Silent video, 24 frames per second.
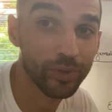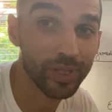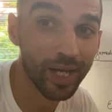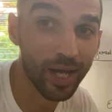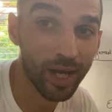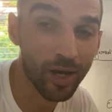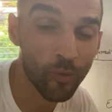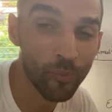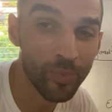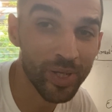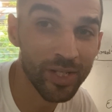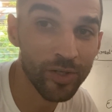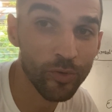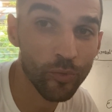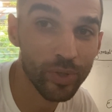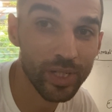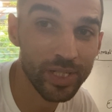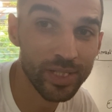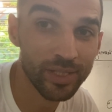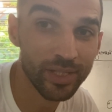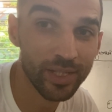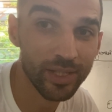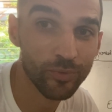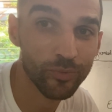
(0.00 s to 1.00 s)
In how many
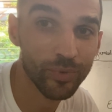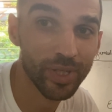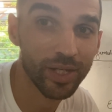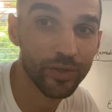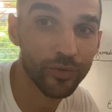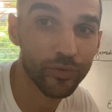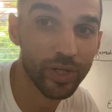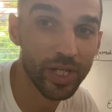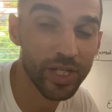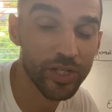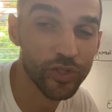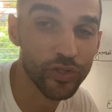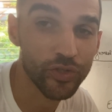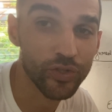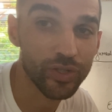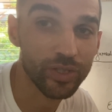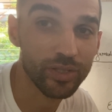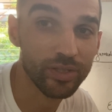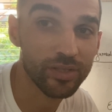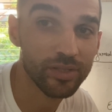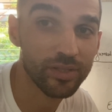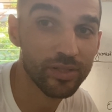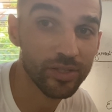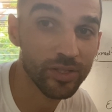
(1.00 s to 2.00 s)
ways can we
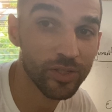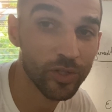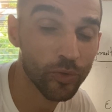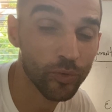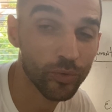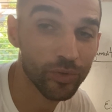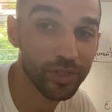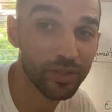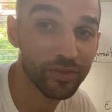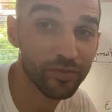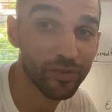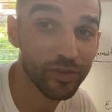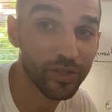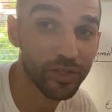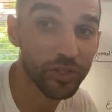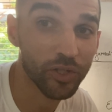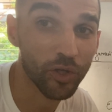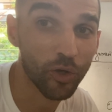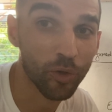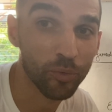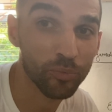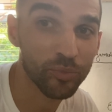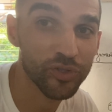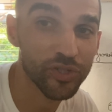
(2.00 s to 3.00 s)
arrange zero different
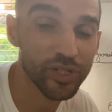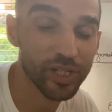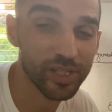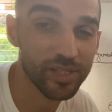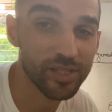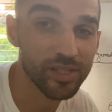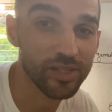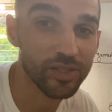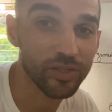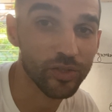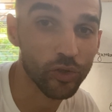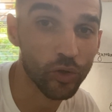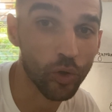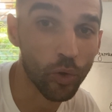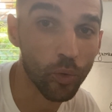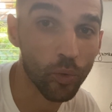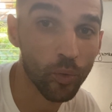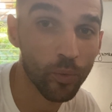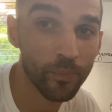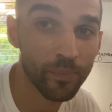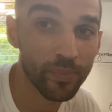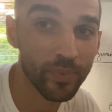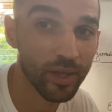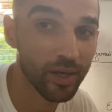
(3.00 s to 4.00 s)
objects in a
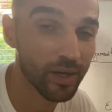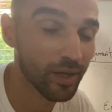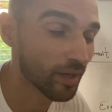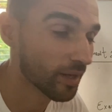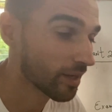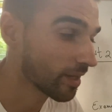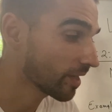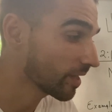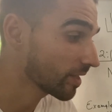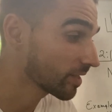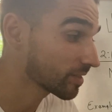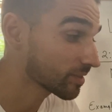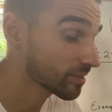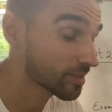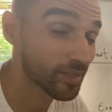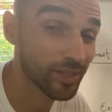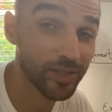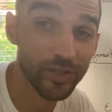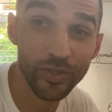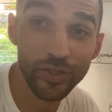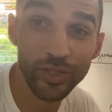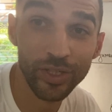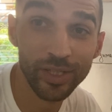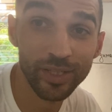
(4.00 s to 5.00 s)
row? And
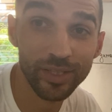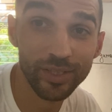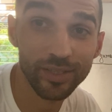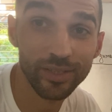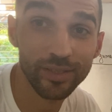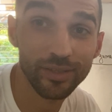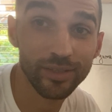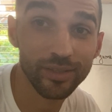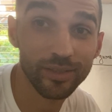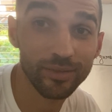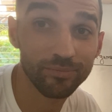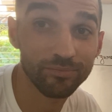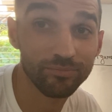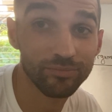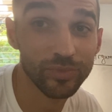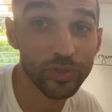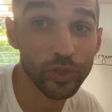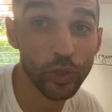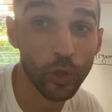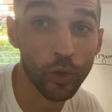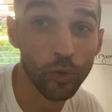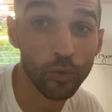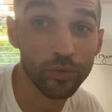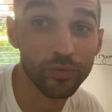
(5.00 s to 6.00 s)
here the
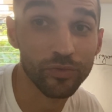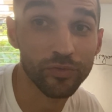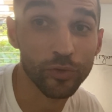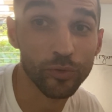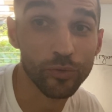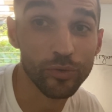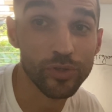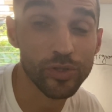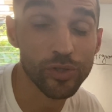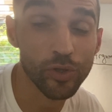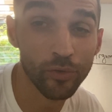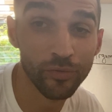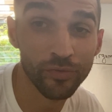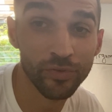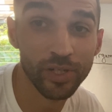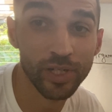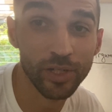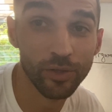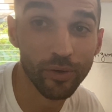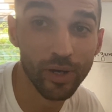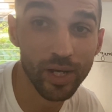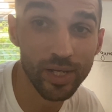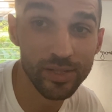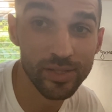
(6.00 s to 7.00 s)
so-called
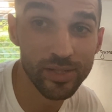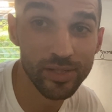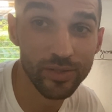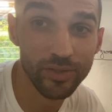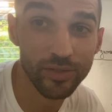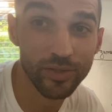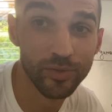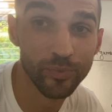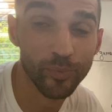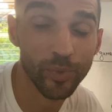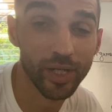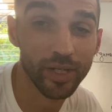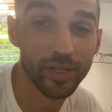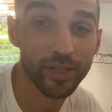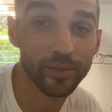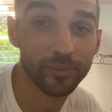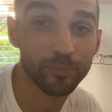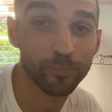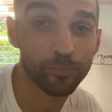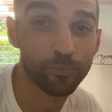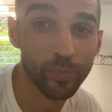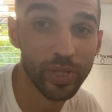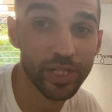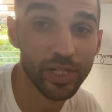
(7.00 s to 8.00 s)
philosophical answer by
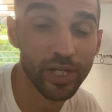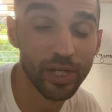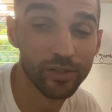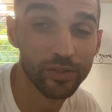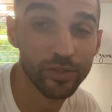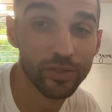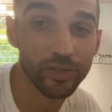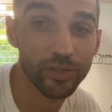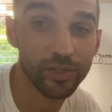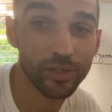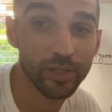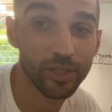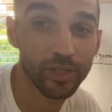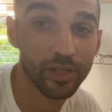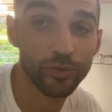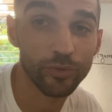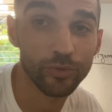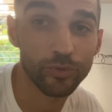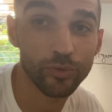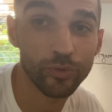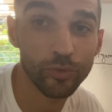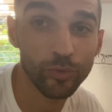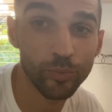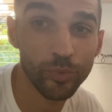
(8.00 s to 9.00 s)
many other
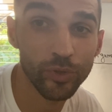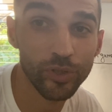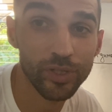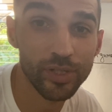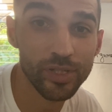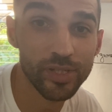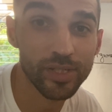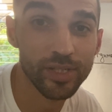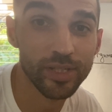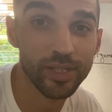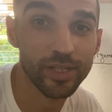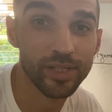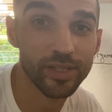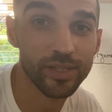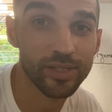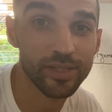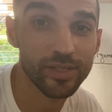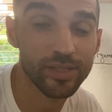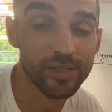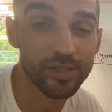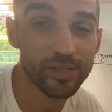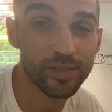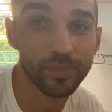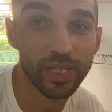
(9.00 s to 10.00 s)
YouTubers
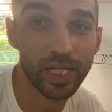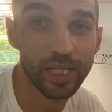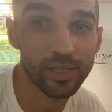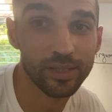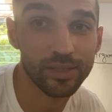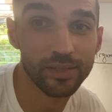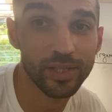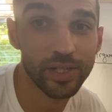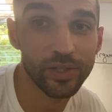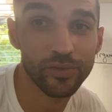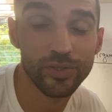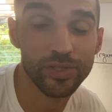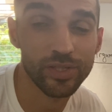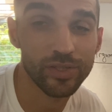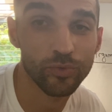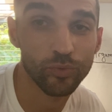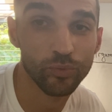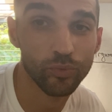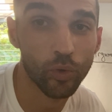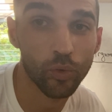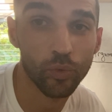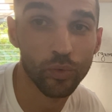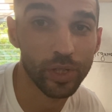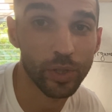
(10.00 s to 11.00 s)
is that there
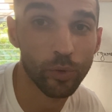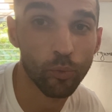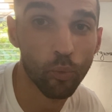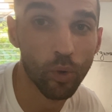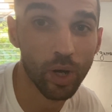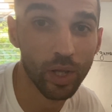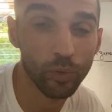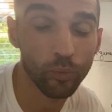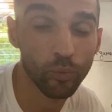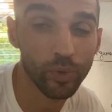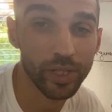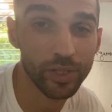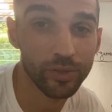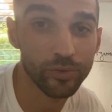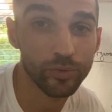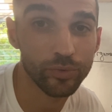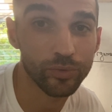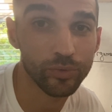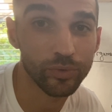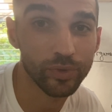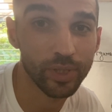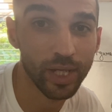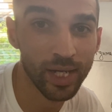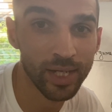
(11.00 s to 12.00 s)
is only one way to
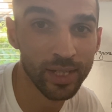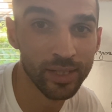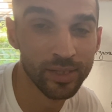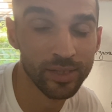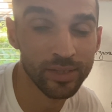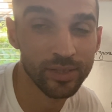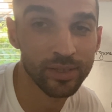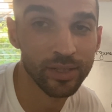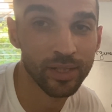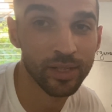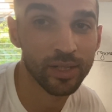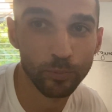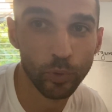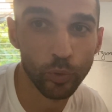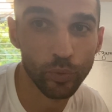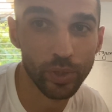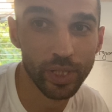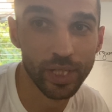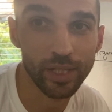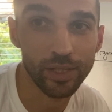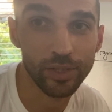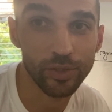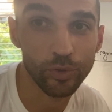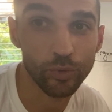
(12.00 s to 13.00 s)
do that.
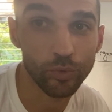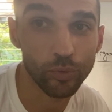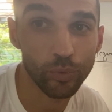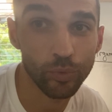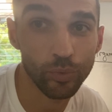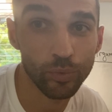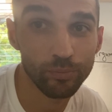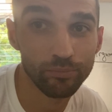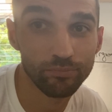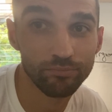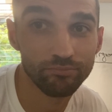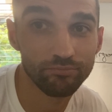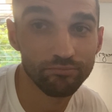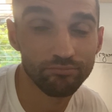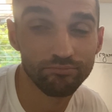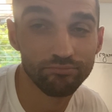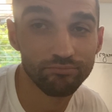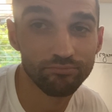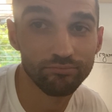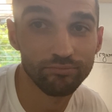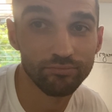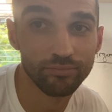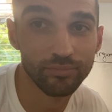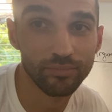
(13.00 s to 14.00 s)
We can do
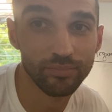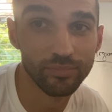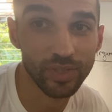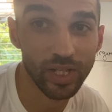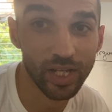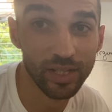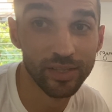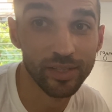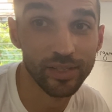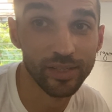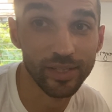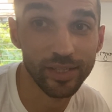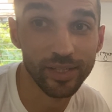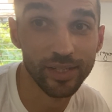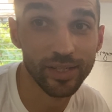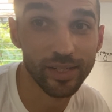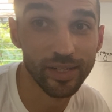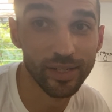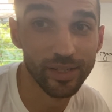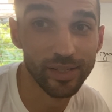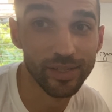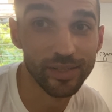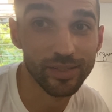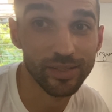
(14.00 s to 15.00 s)
nothing
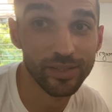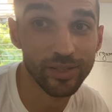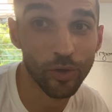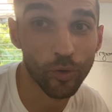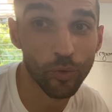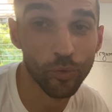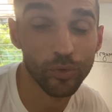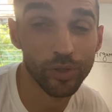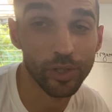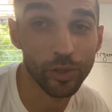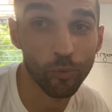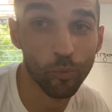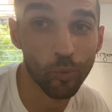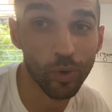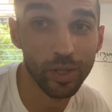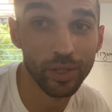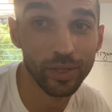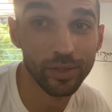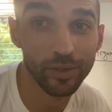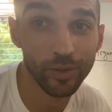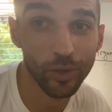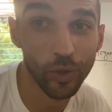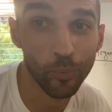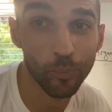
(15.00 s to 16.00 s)
in only
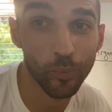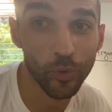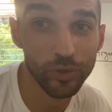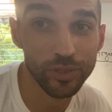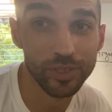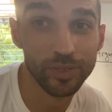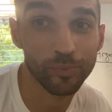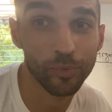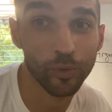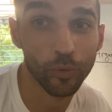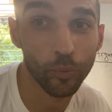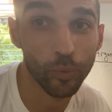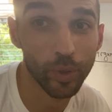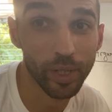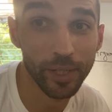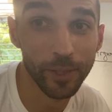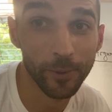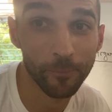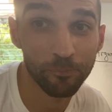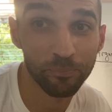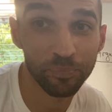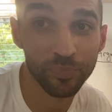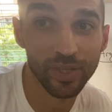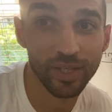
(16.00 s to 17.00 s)
one possible way.
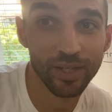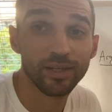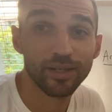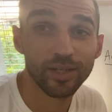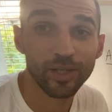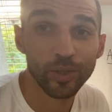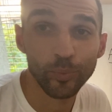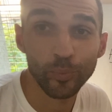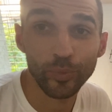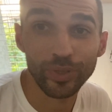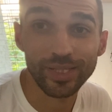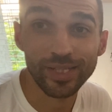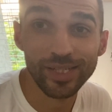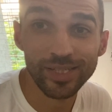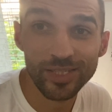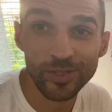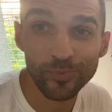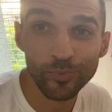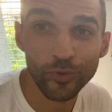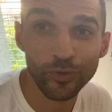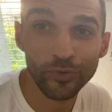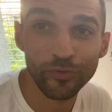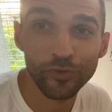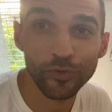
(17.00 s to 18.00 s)
But let's
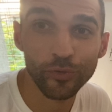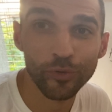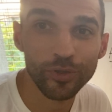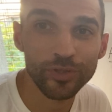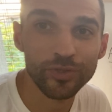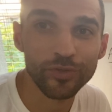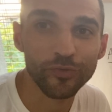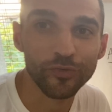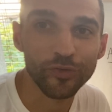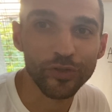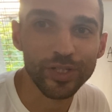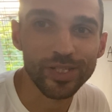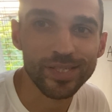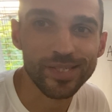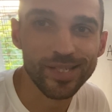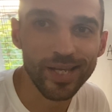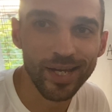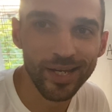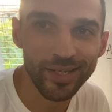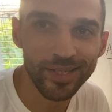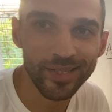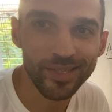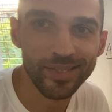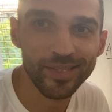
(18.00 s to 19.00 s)
put philosophy
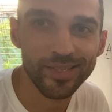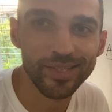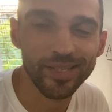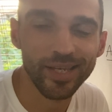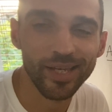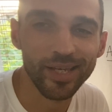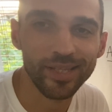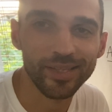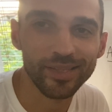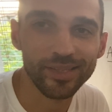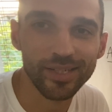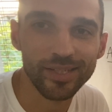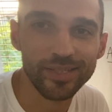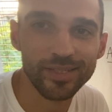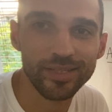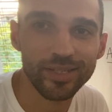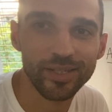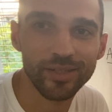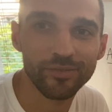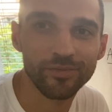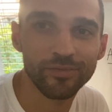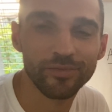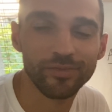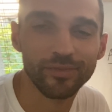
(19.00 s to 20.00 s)
aside and let's
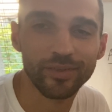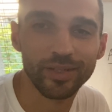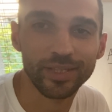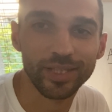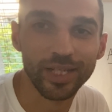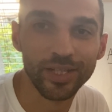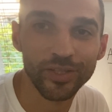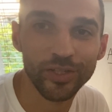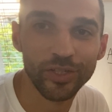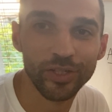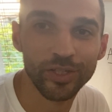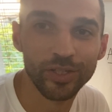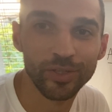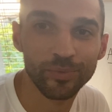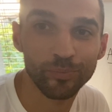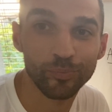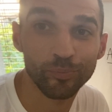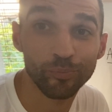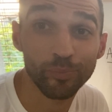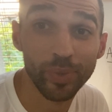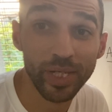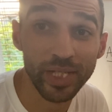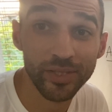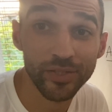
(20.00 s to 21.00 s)
give another
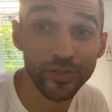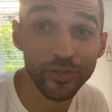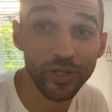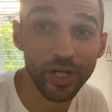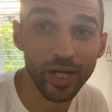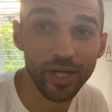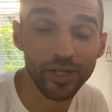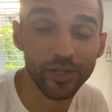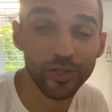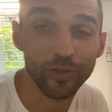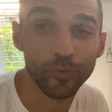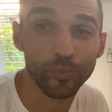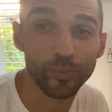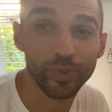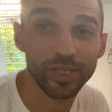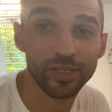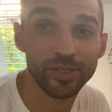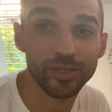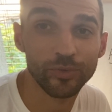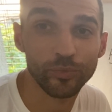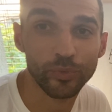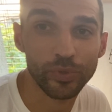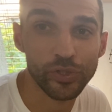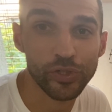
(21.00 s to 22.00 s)
better
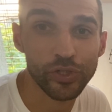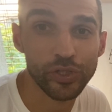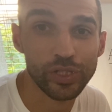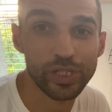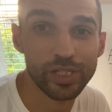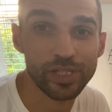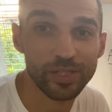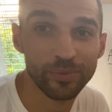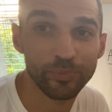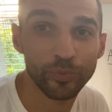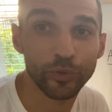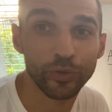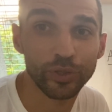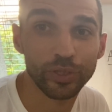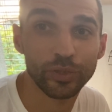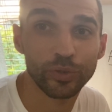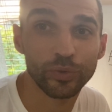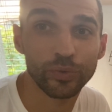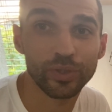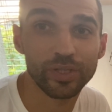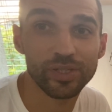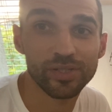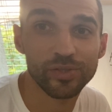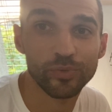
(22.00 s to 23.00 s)
argument which is similar
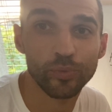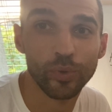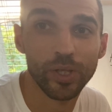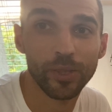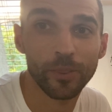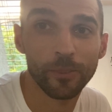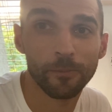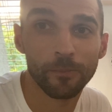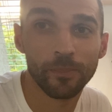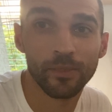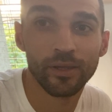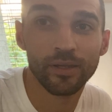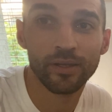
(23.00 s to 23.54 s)
to this one.